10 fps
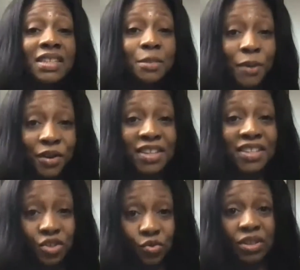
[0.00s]

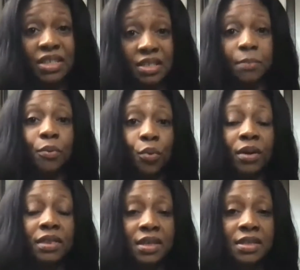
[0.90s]
experience to really
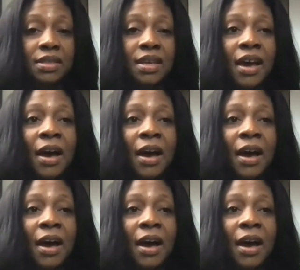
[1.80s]
support this.